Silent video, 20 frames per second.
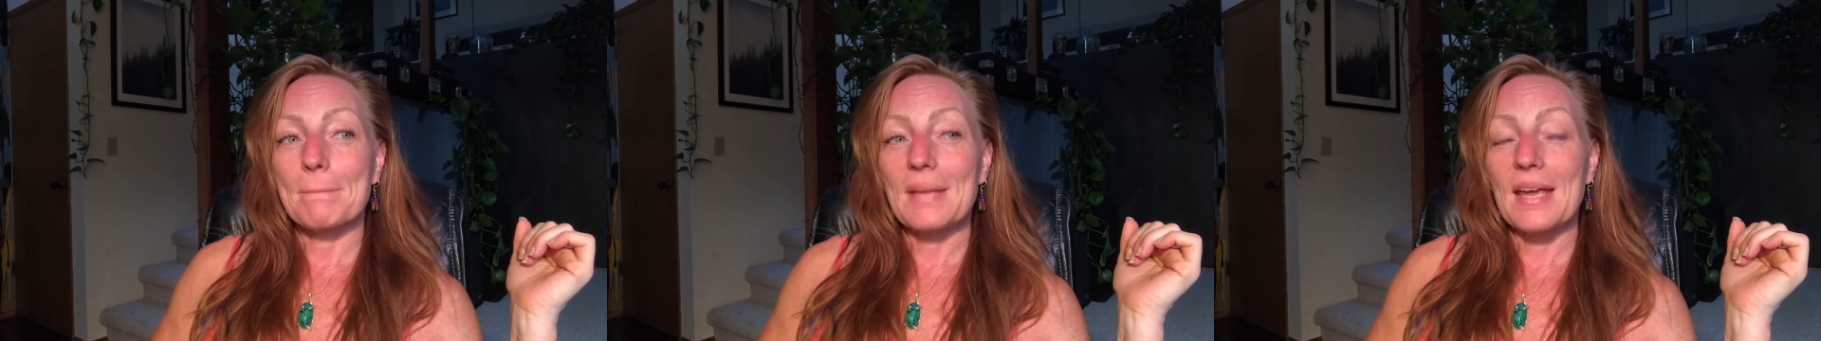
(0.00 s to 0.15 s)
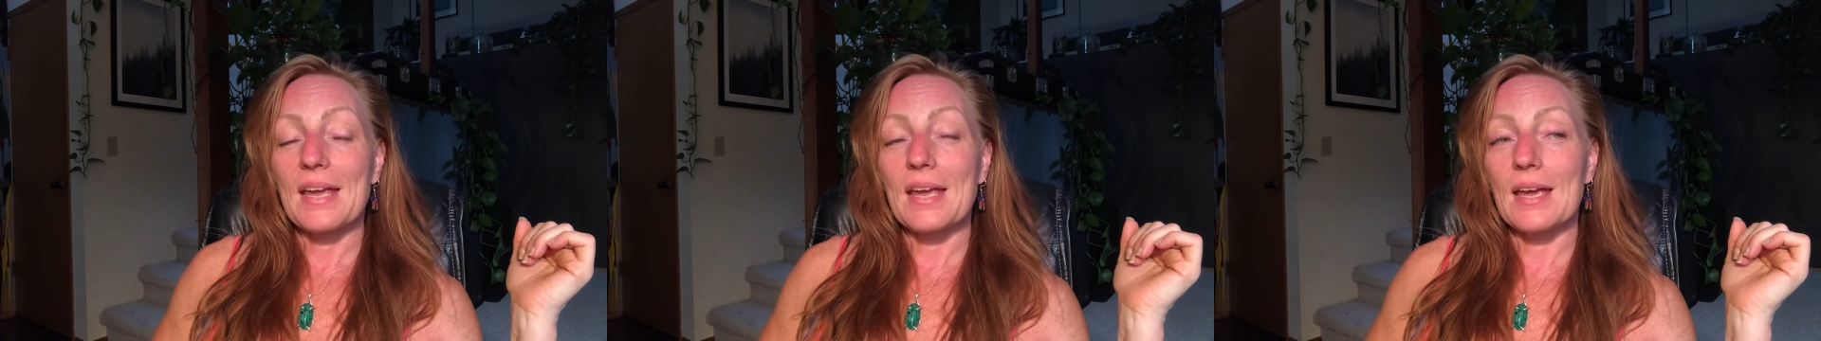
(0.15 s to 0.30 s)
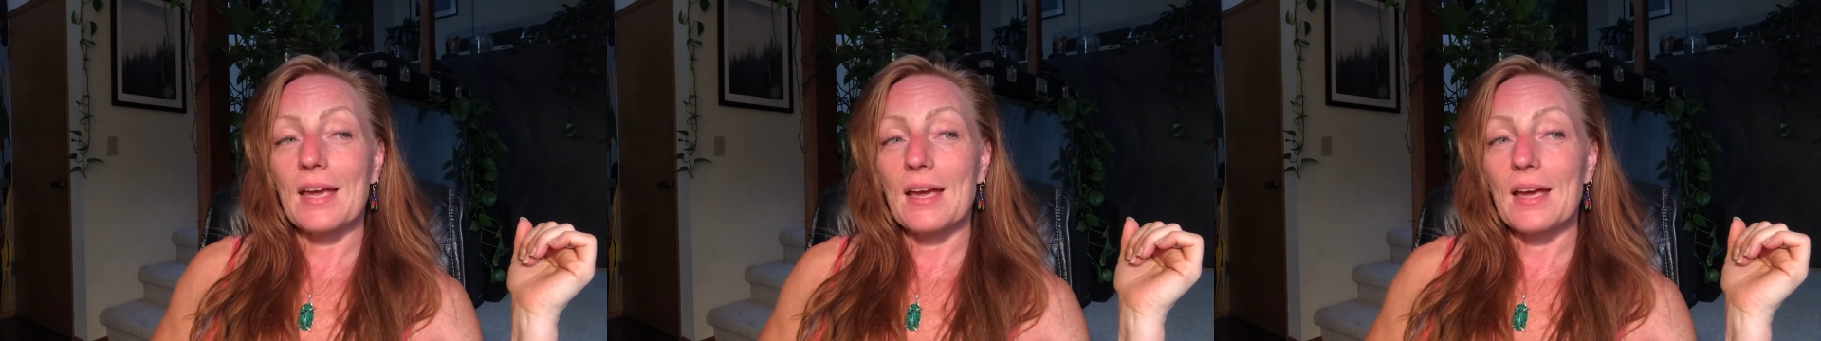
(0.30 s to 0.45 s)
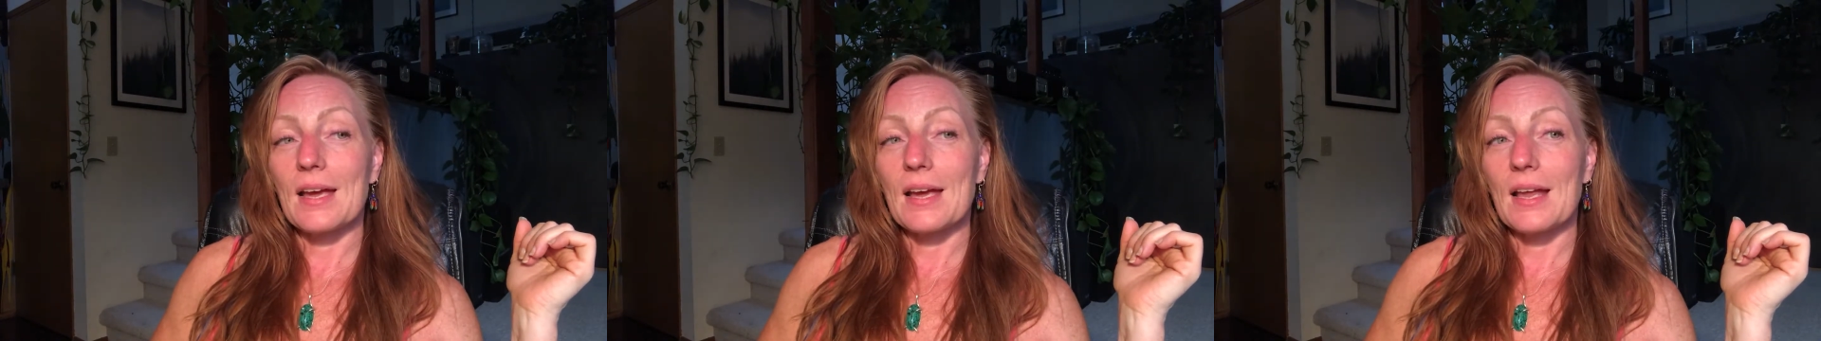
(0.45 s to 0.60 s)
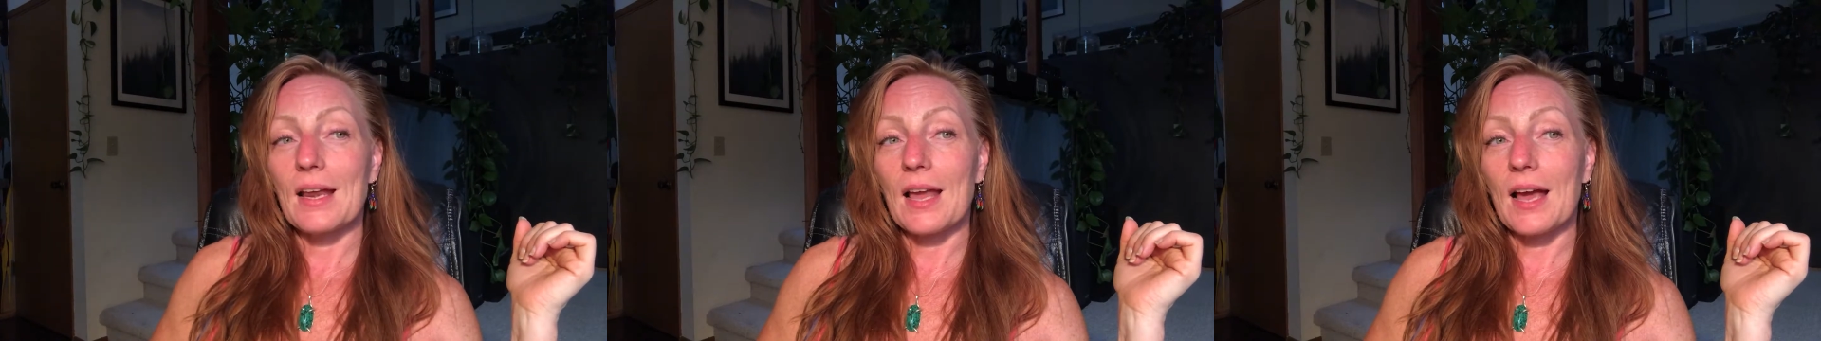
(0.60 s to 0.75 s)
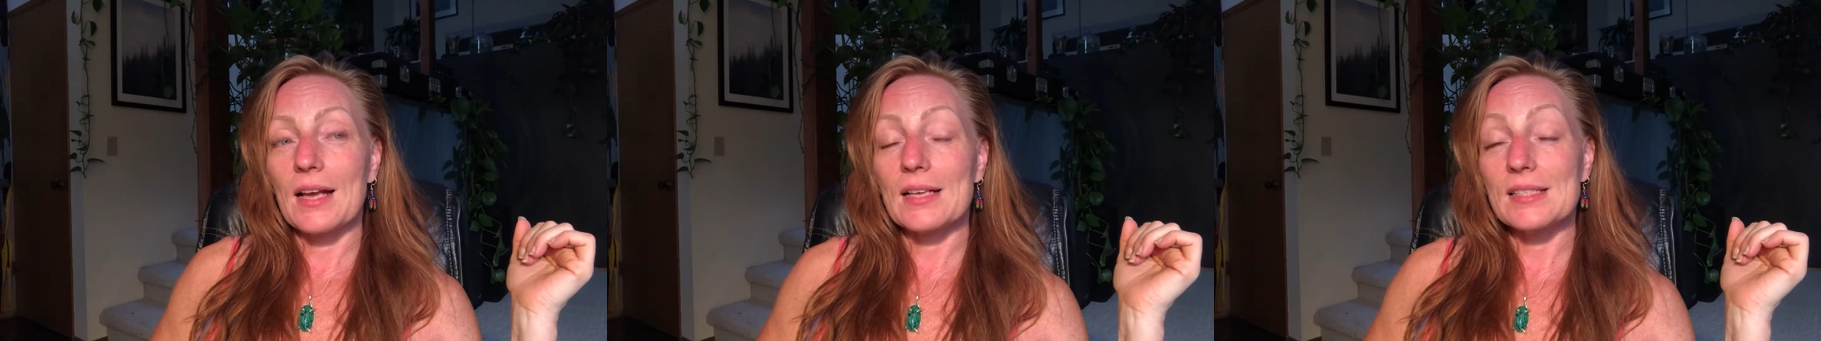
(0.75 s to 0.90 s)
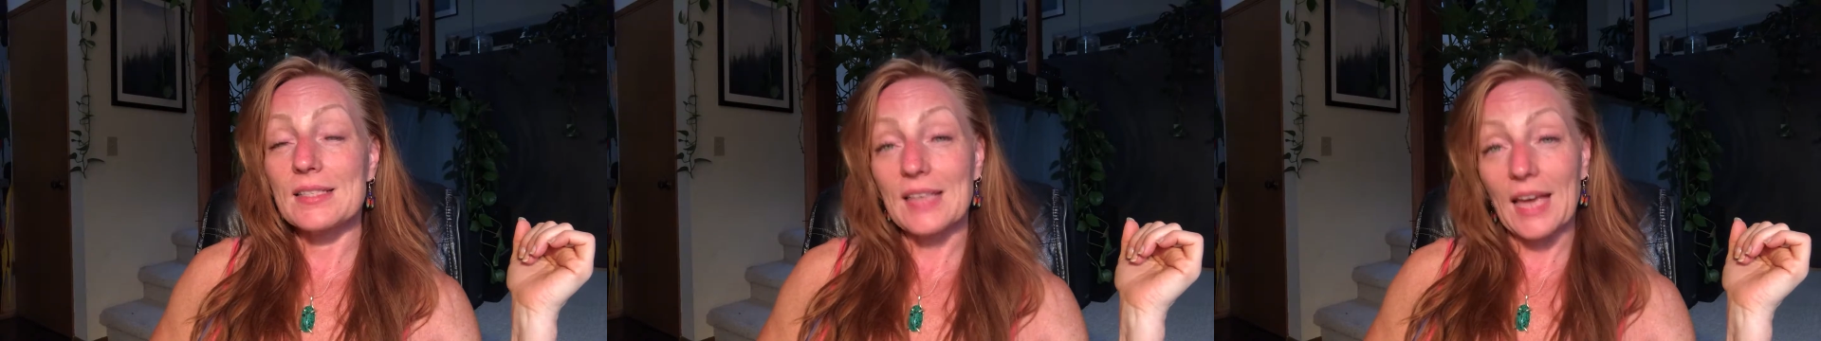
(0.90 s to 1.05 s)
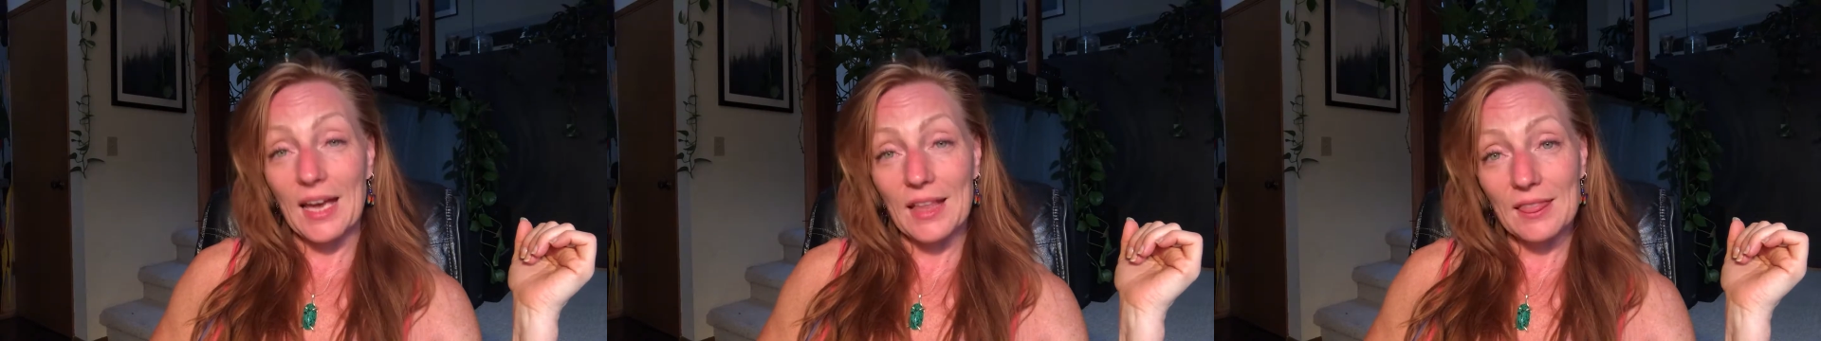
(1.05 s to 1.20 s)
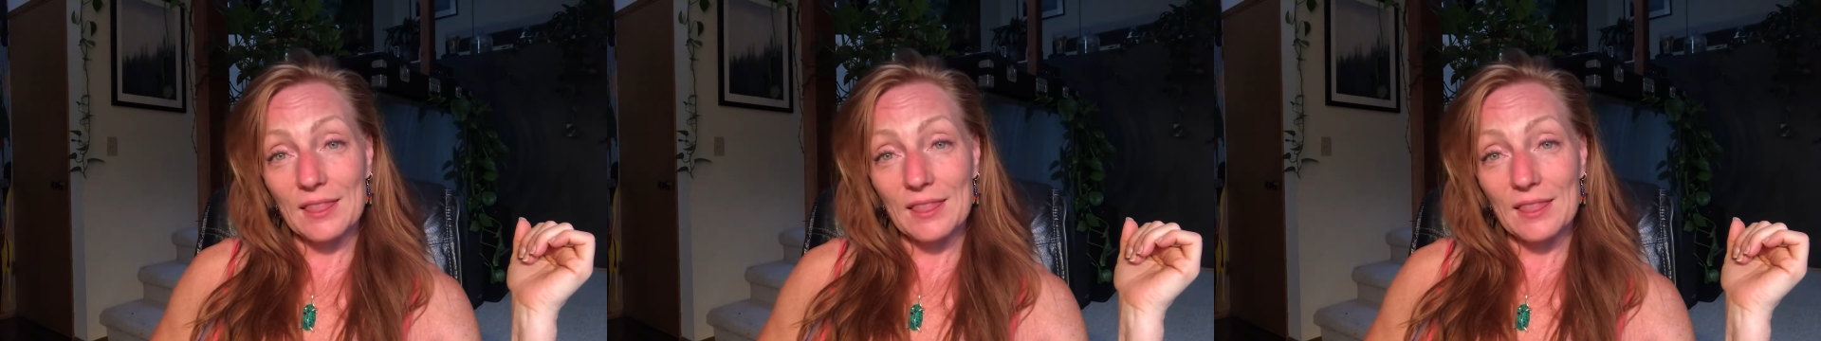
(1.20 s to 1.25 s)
And I sat